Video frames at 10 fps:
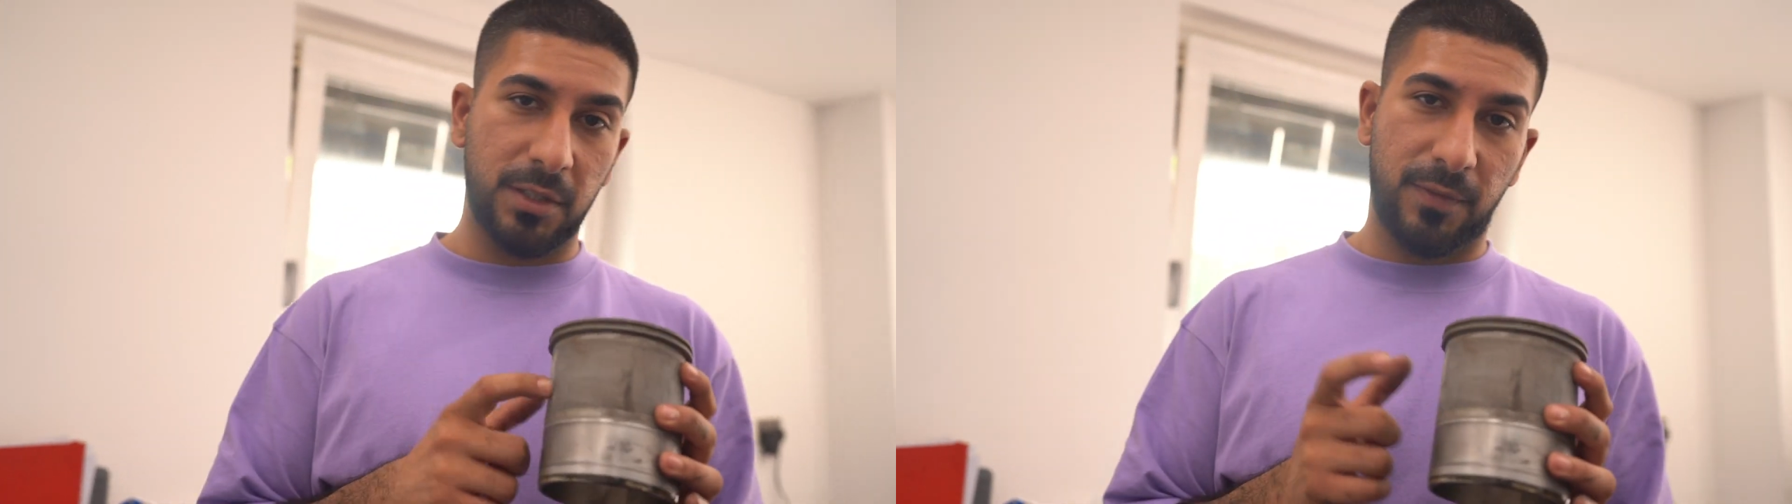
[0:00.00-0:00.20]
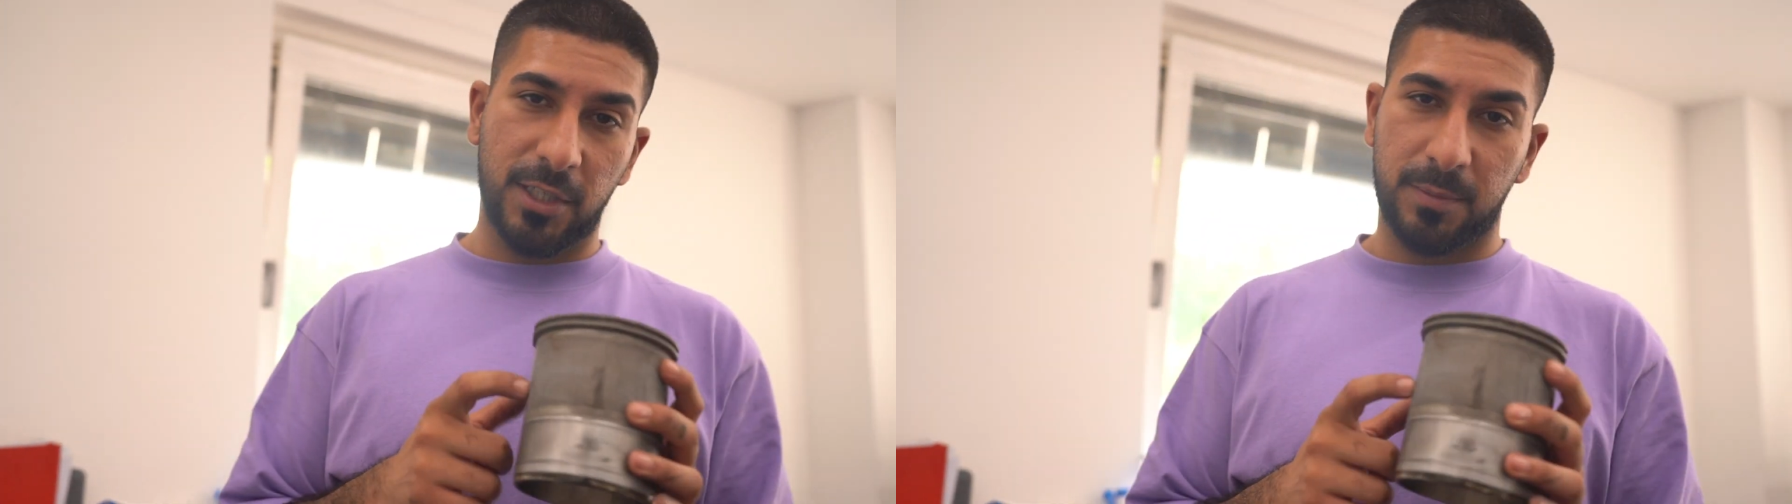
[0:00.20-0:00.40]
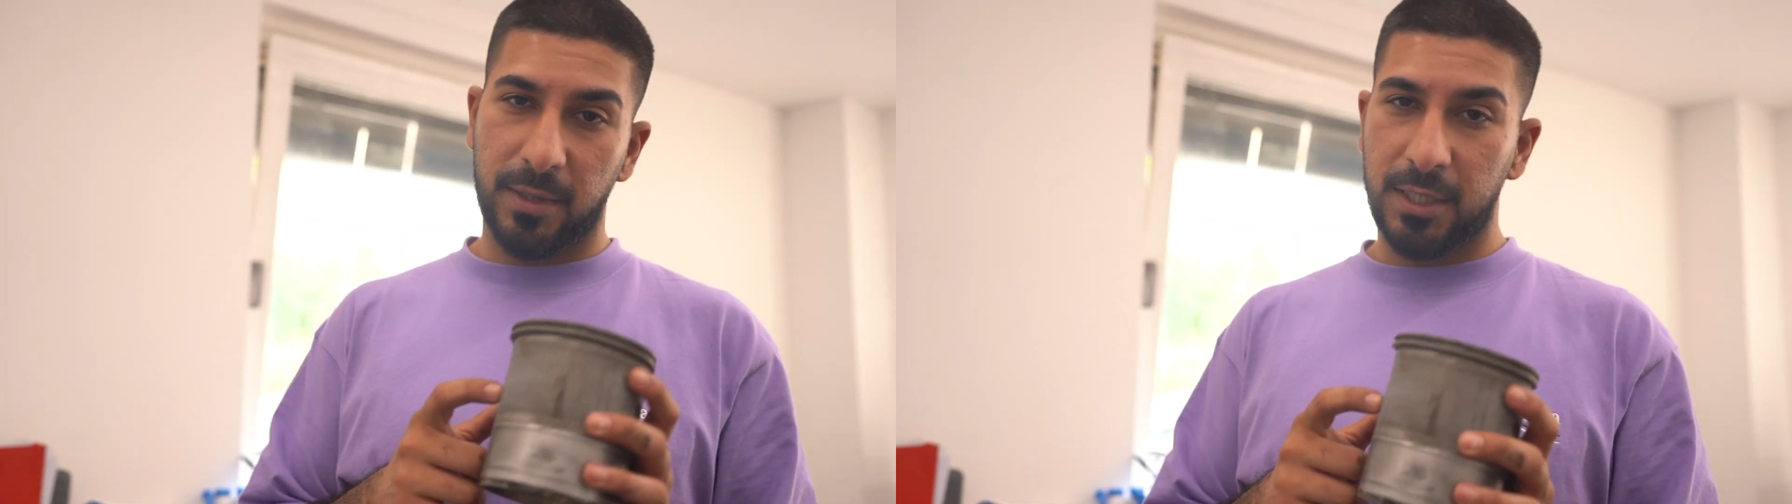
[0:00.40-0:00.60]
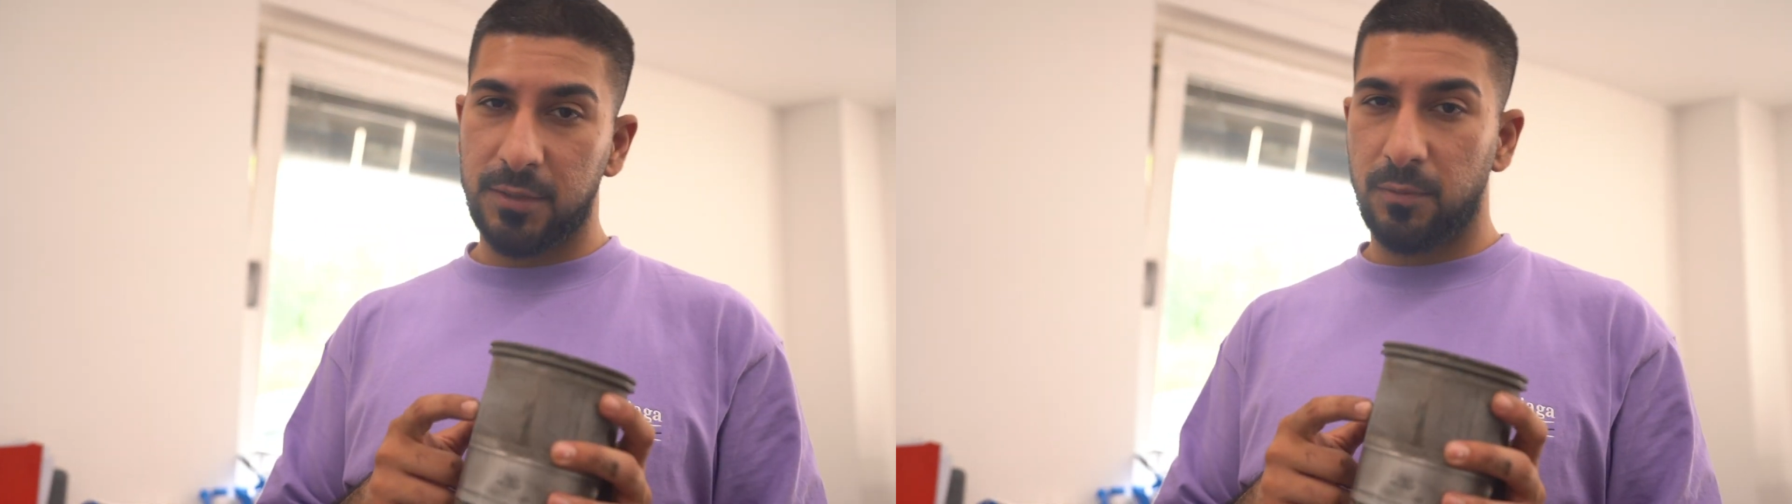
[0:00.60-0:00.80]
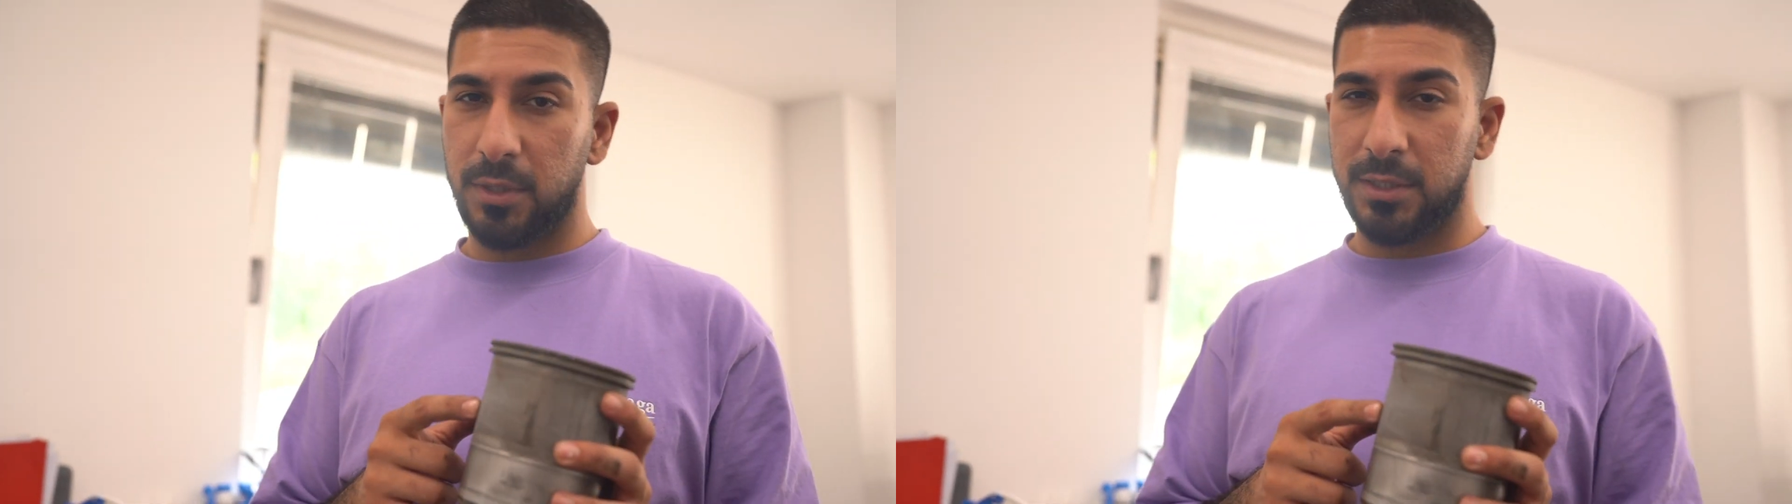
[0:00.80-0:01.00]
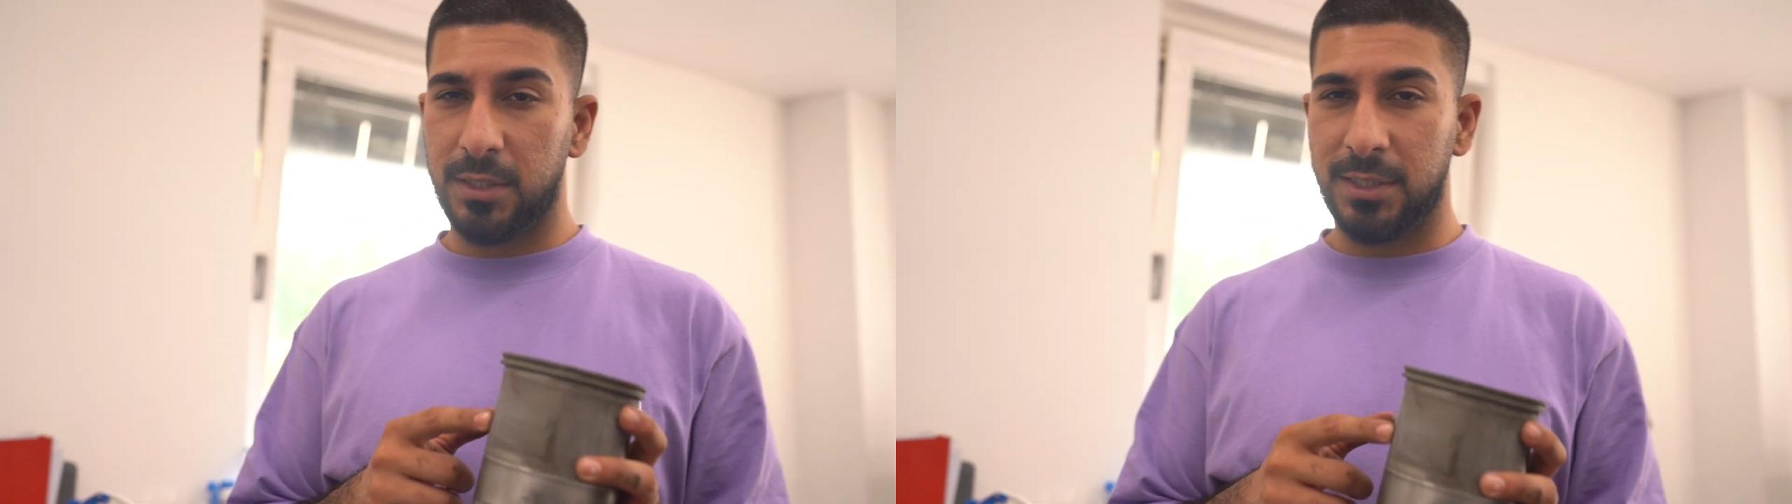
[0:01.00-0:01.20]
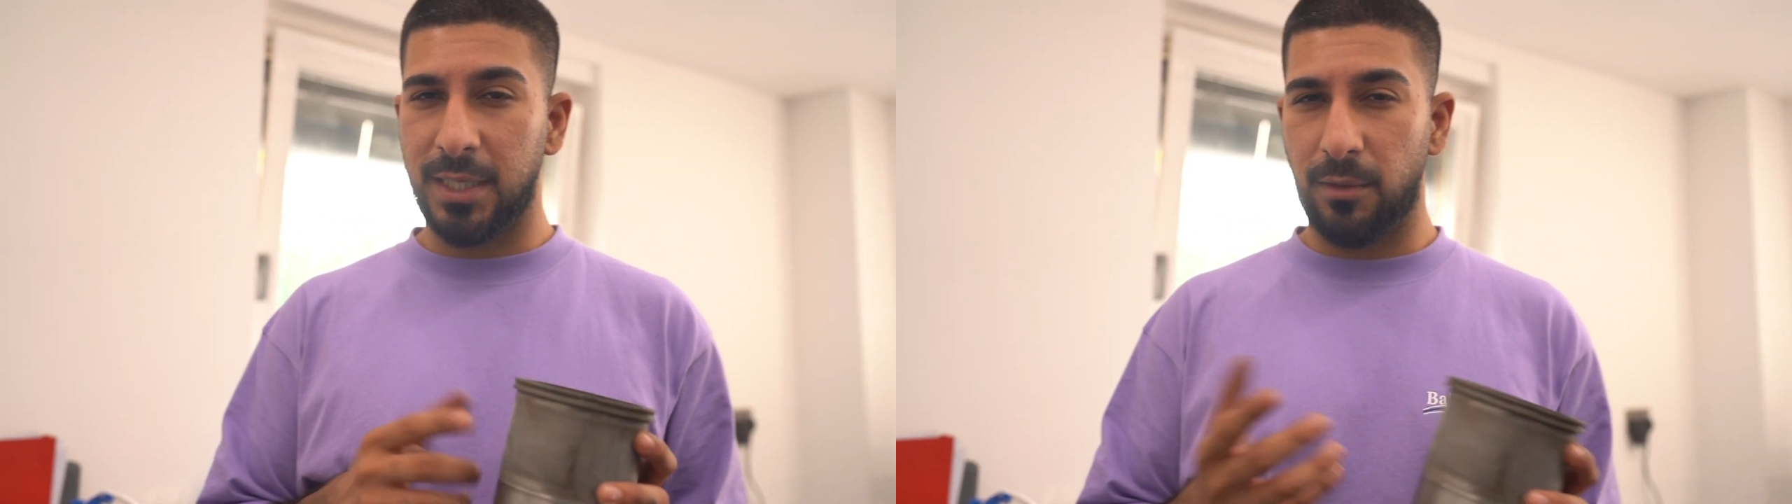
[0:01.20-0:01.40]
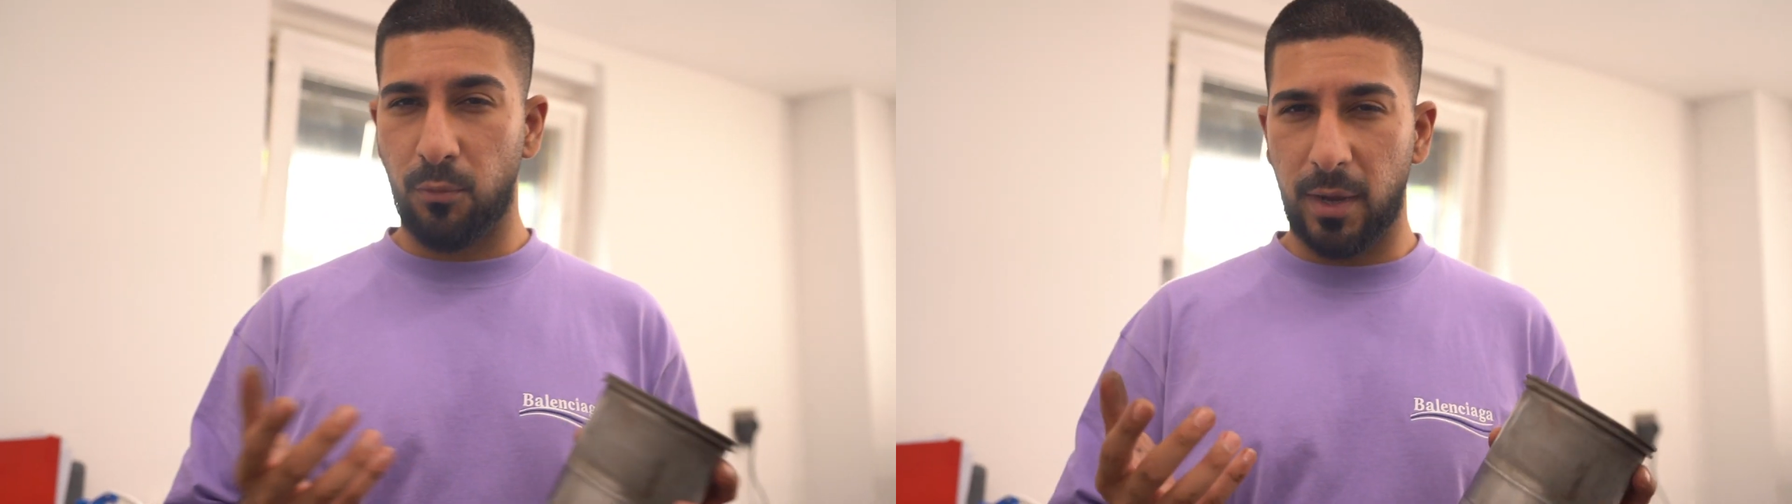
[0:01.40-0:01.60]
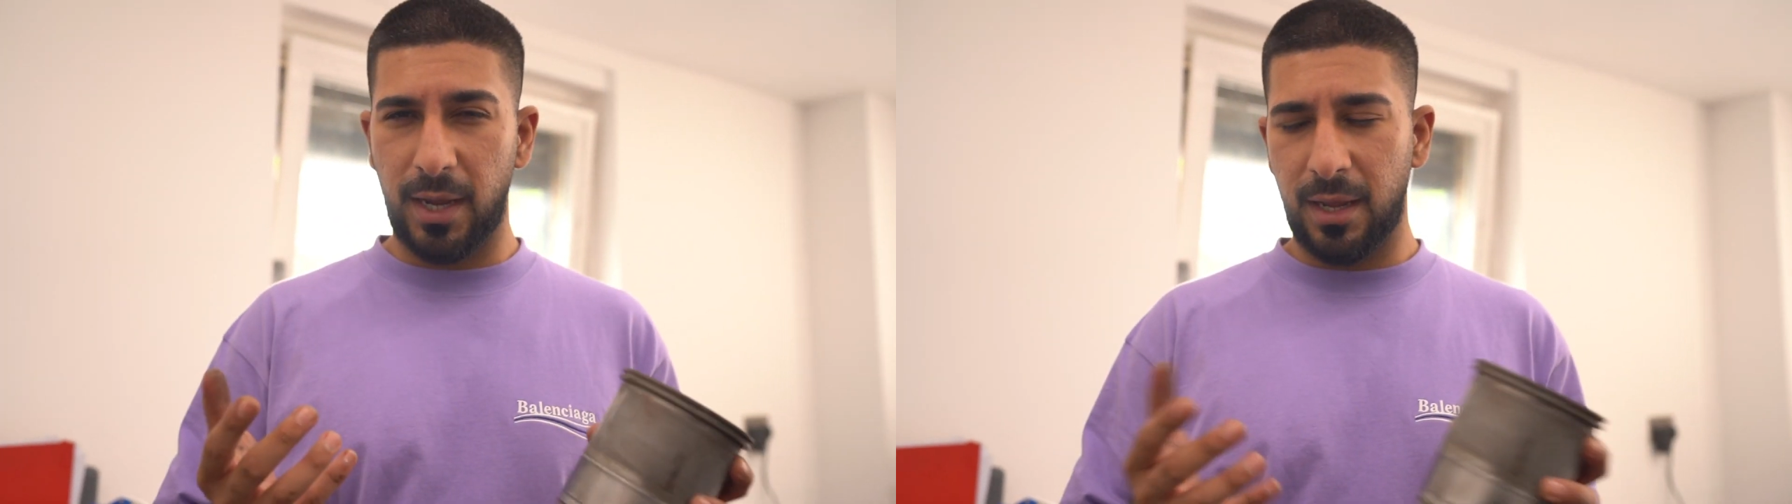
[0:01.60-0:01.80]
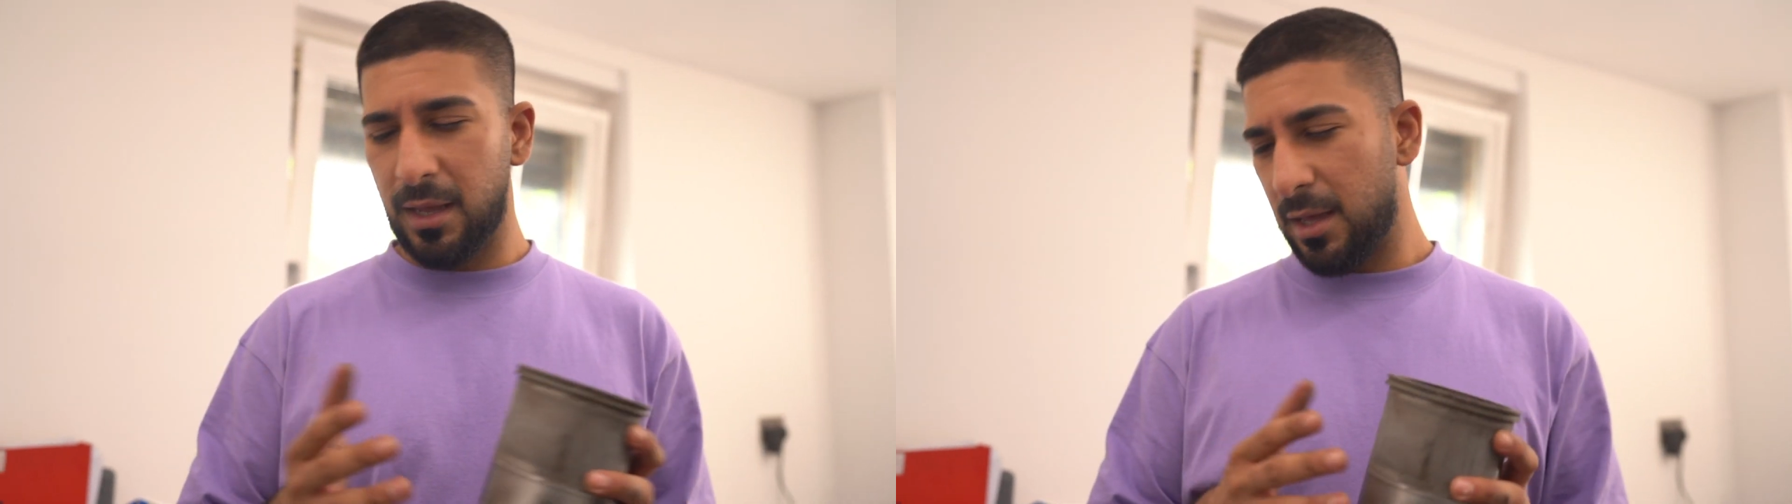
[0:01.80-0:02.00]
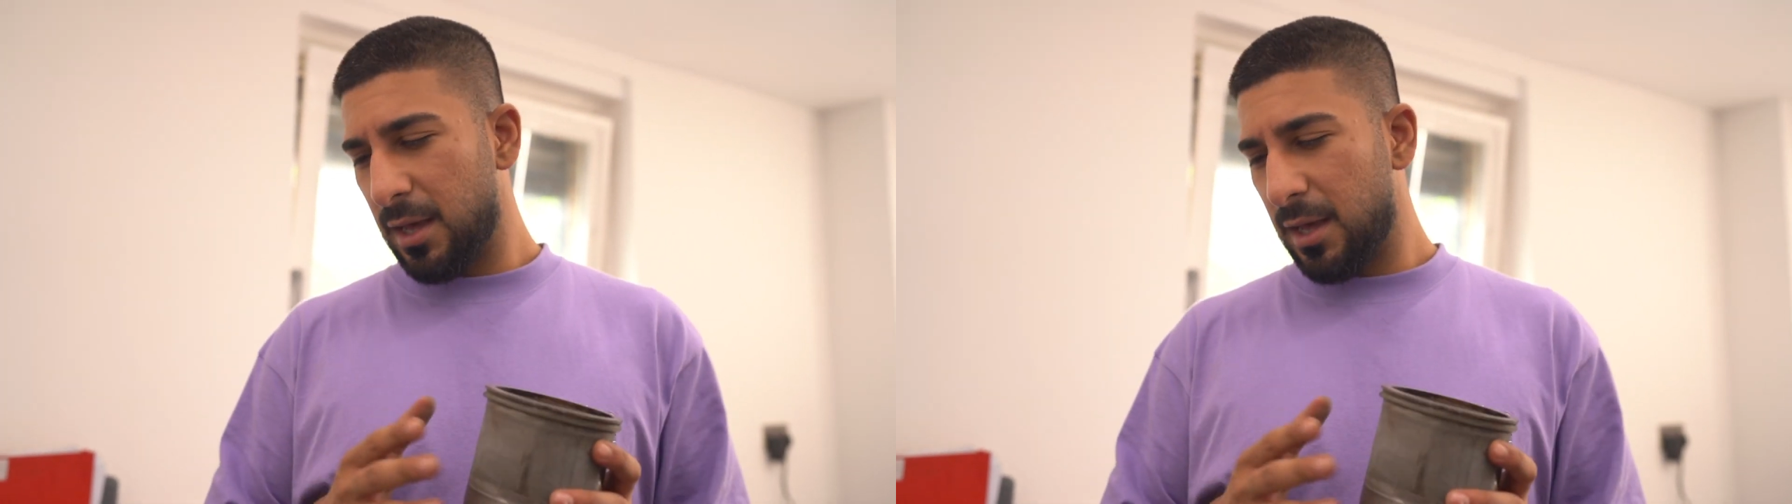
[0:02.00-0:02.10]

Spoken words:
the first place was to save weight.